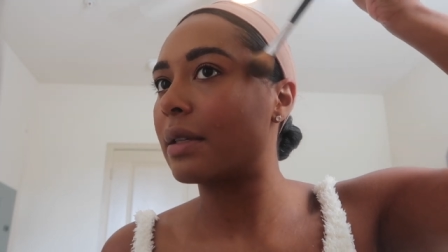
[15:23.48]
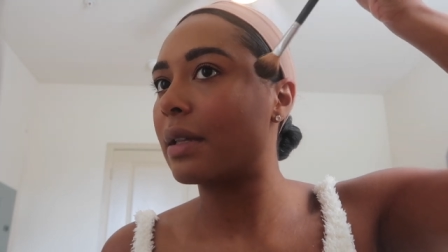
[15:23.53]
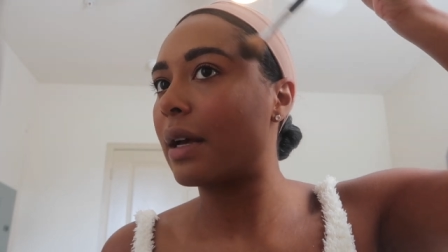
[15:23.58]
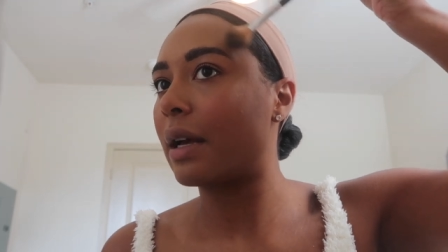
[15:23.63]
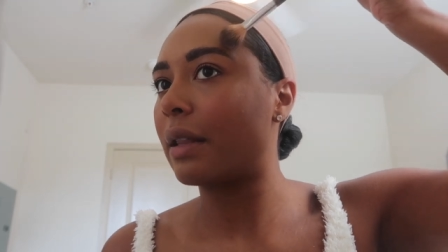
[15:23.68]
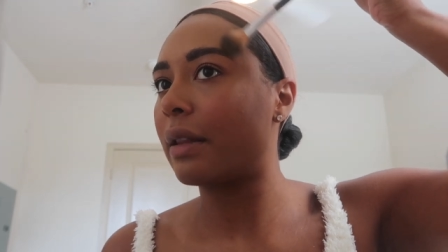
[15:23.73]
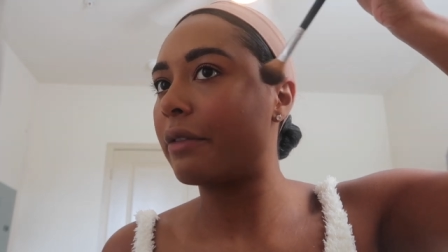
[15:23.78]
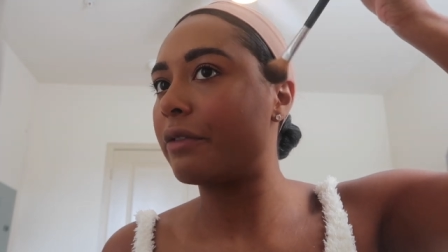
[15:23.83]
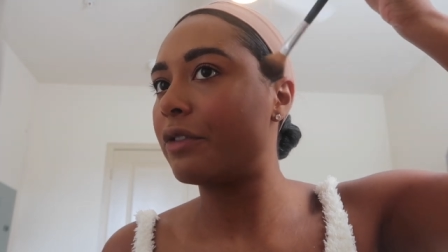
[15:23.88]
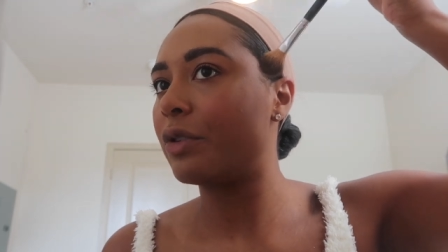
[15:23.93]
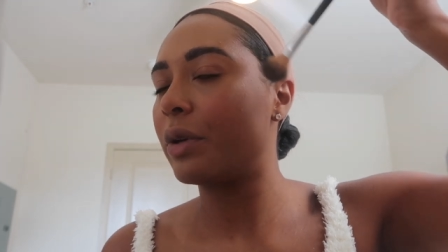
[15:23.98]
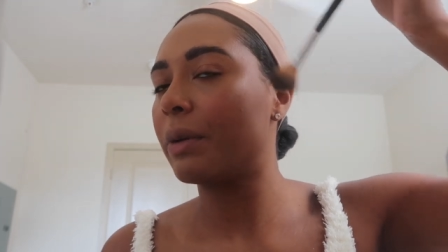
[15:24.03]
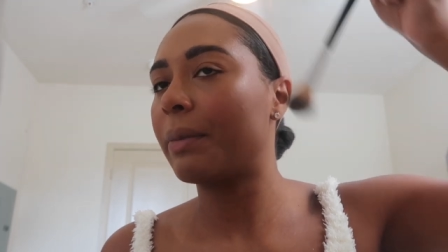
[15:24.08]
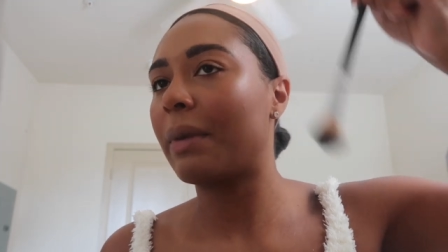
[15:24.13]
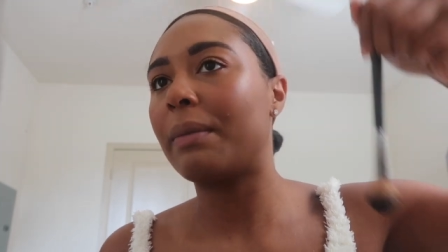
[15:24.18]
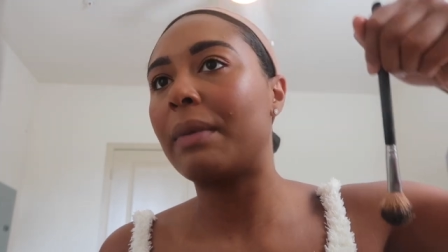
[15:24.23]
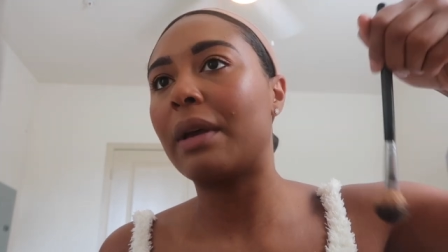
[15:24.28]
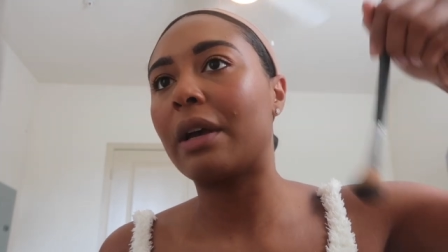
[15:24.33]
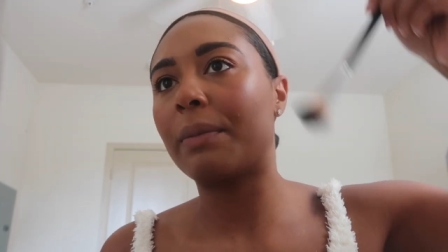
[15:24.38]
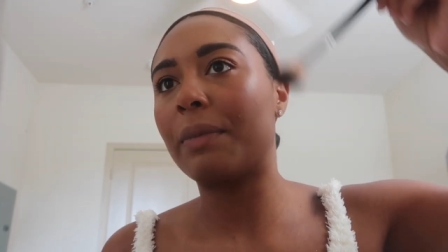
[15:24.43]
I love doing
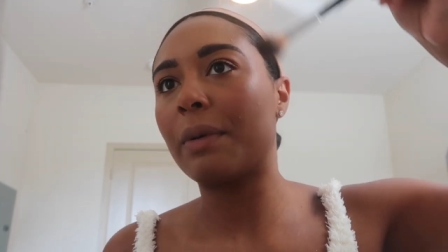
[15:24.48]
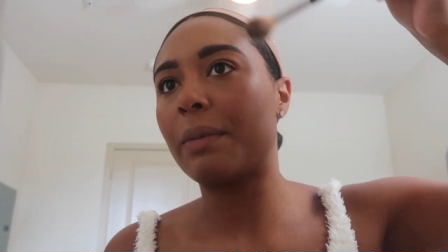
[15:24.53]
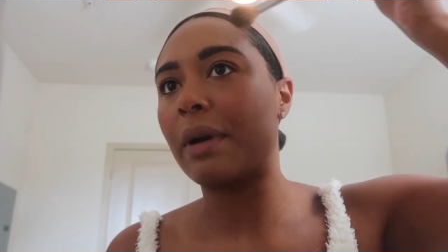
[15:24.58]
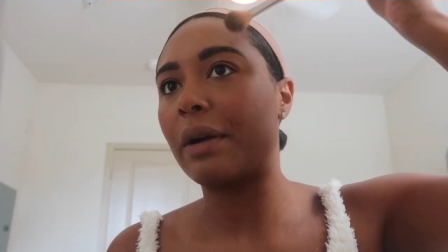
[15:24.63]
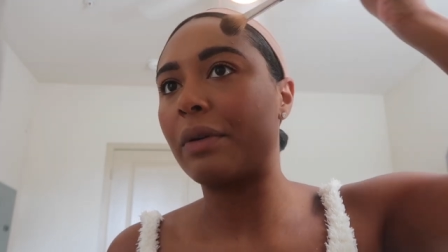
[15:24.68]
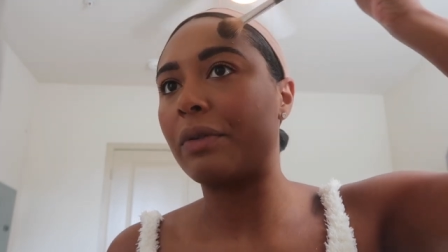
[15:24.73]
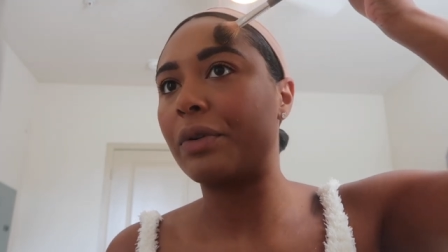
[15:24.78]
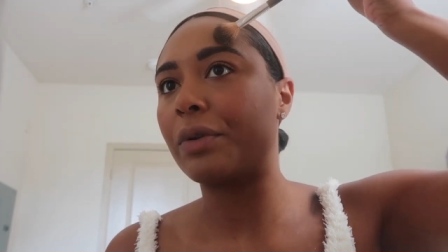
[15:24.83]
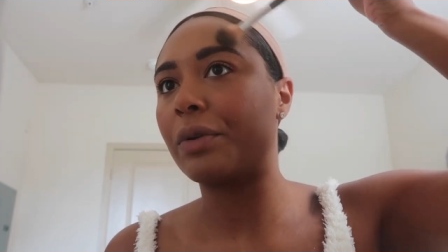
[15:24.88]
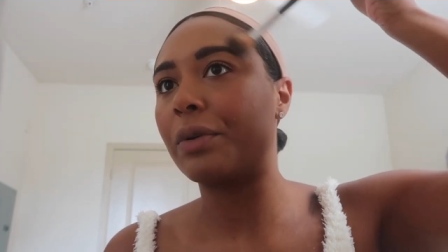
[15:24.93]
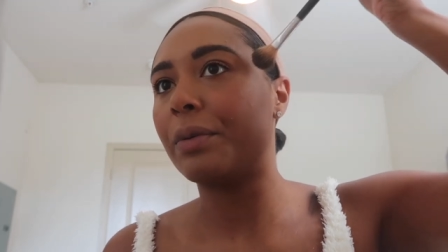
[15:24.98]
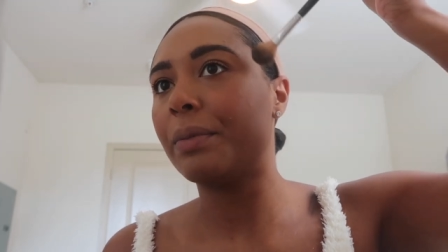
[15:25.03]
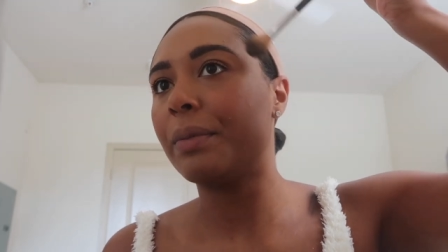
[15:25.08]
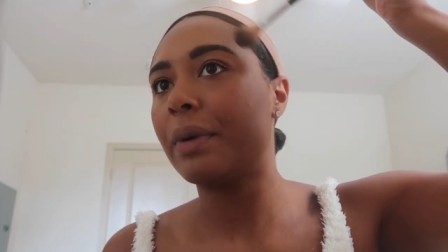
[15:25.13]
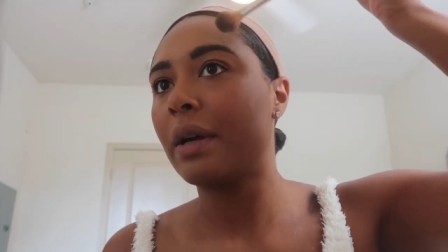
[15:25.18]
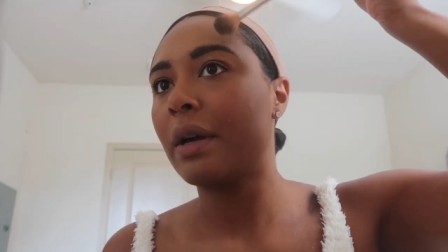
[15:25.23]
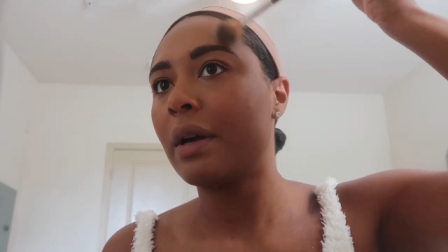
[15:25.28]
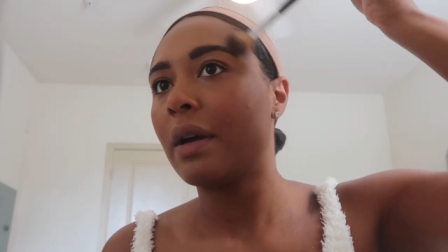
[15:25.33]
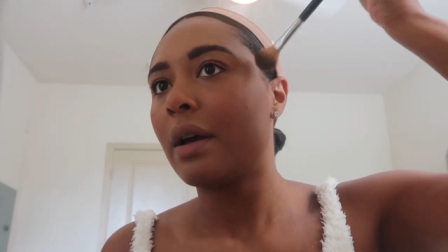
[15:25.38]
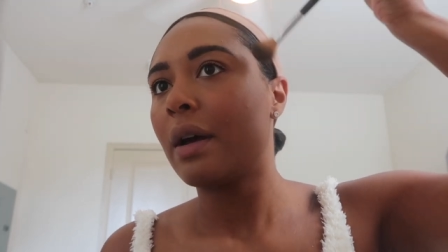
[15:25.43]
my makeup in my
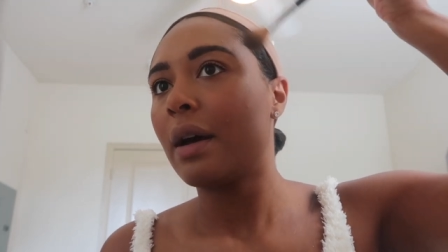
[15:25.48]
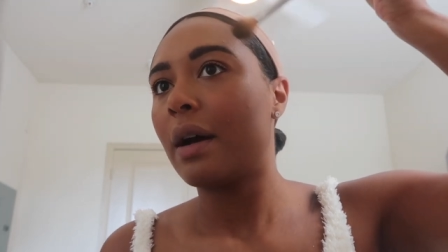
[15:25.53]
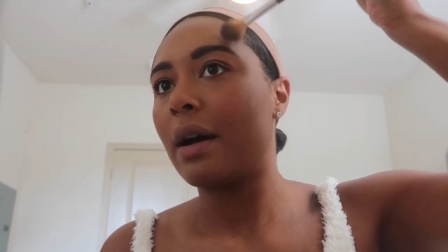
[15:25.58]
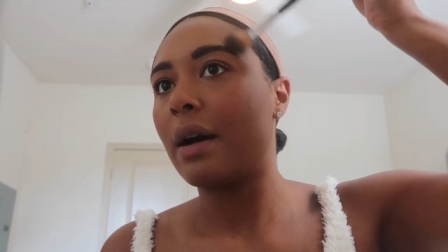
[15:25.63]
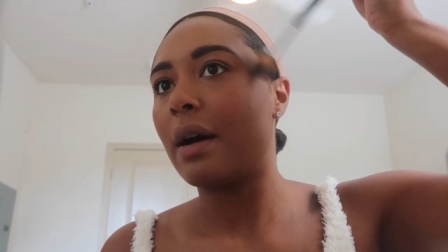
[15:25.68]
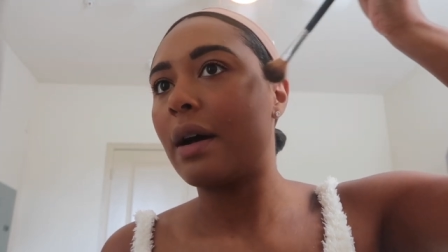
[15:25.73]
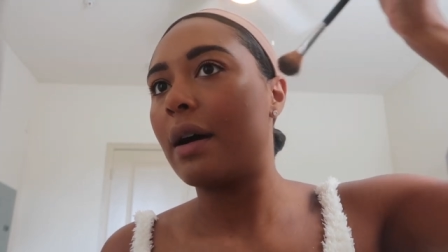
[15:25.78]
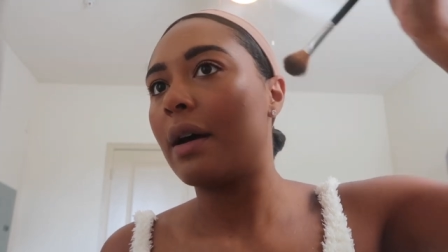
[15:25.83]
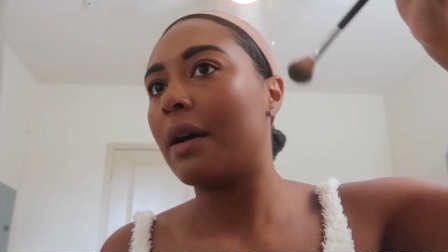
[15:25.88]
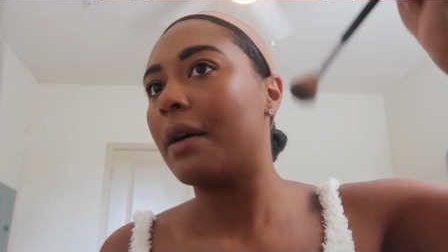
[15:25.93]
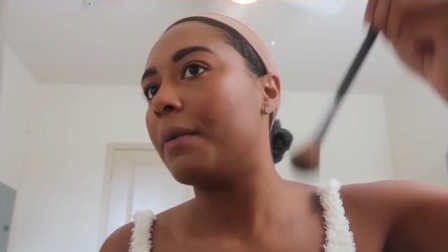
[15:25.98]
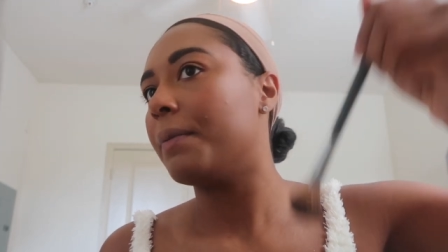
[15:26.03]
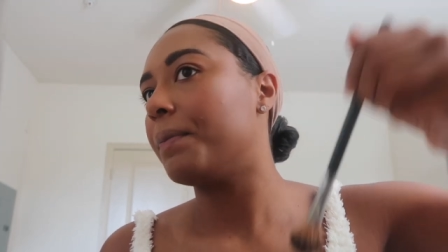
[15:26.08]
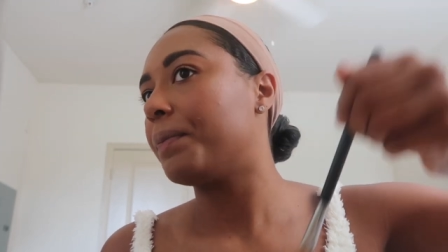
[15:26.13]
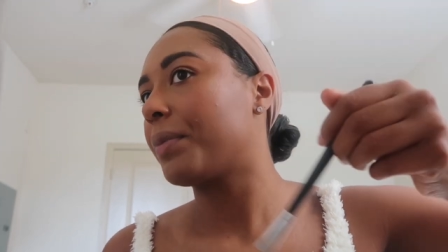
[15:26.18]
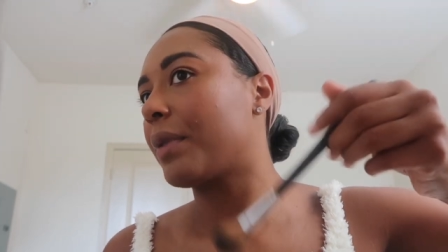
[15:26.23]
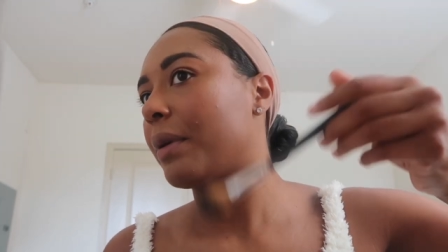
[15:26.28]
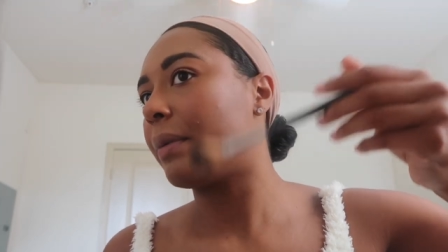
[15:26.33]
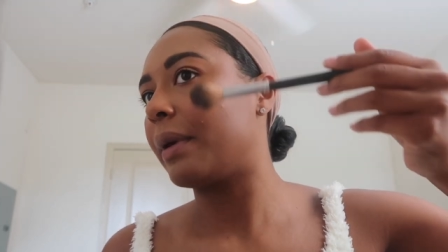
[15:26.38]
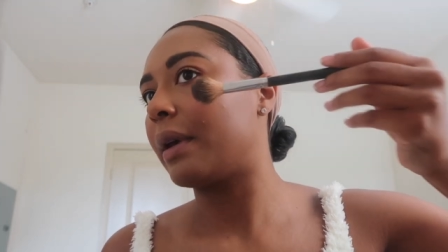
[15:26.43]
room
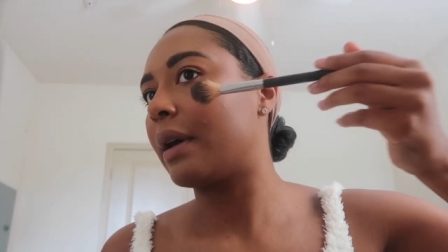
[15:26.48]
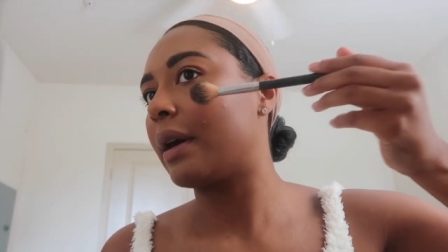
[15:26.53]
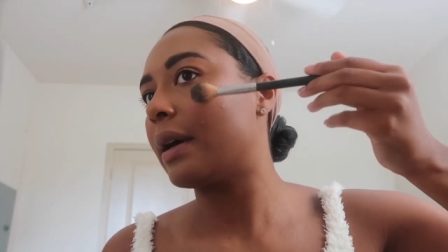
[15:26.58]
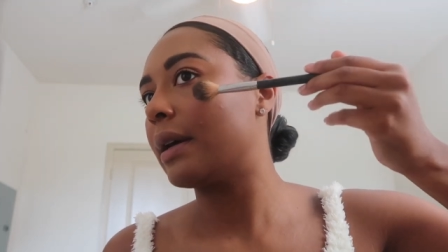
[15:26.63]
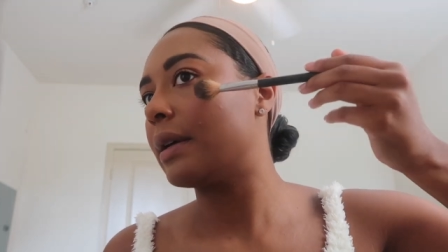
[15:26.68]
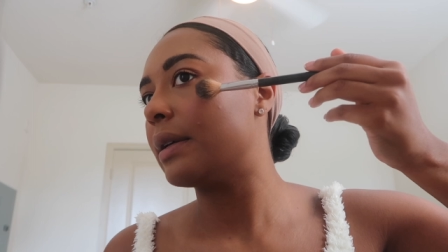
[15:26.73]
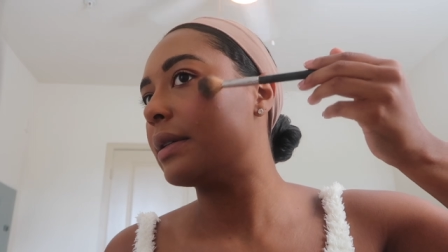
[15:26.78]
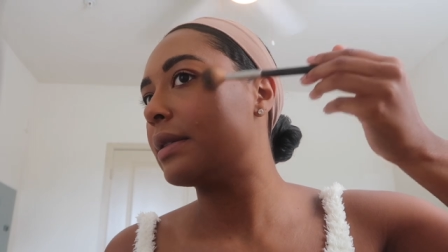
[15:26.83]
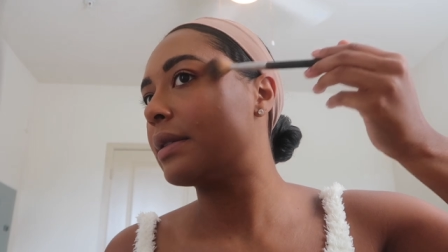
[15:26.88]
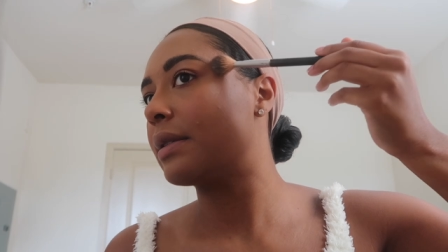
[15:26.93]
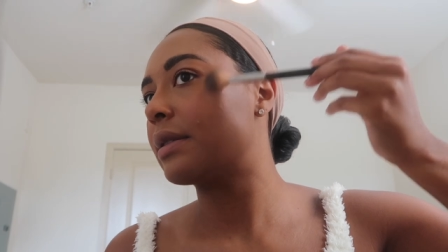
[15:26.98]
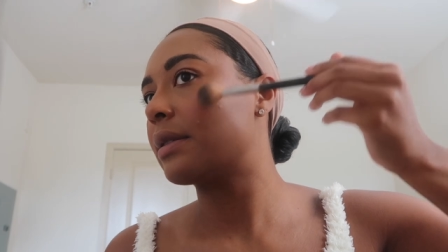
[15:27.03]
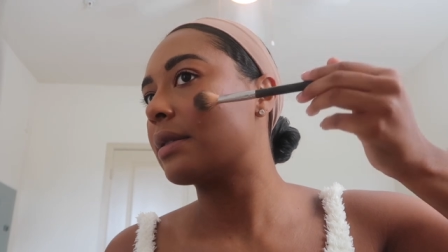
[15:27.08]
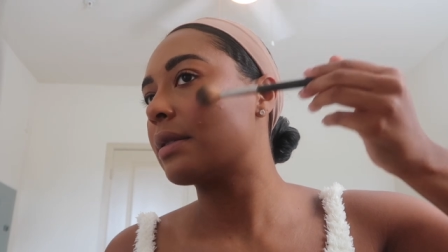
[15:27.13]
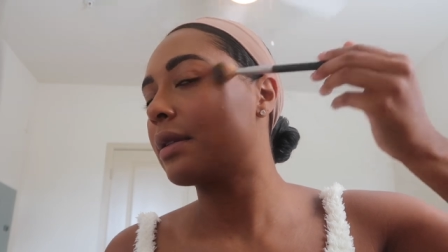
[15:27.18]
um, because